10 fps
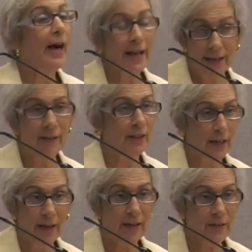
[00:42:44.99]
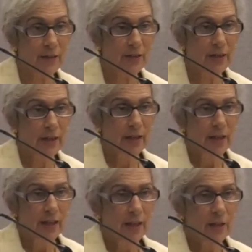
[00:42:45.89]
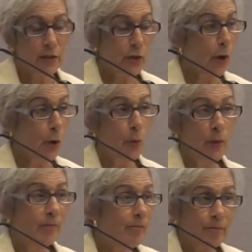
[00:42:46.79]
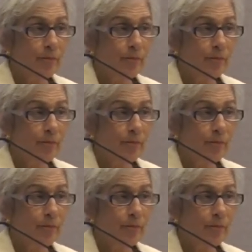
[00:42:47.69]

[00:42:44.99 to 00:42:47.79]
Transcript: ideologues. So